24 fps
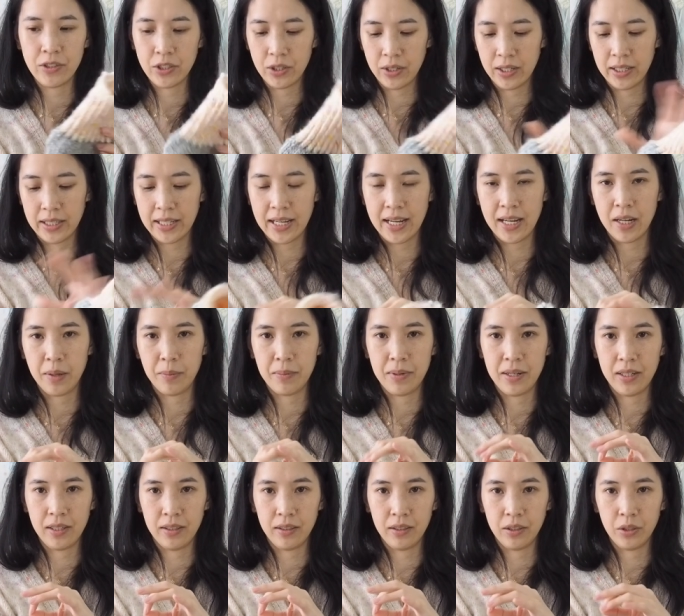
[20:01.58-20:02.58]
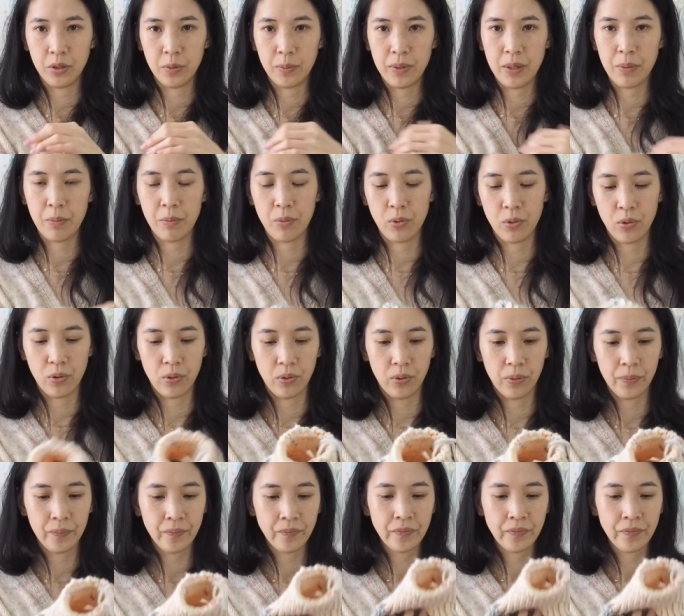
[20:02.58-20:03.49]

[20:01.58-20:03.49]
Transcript: so it came in a little bit more.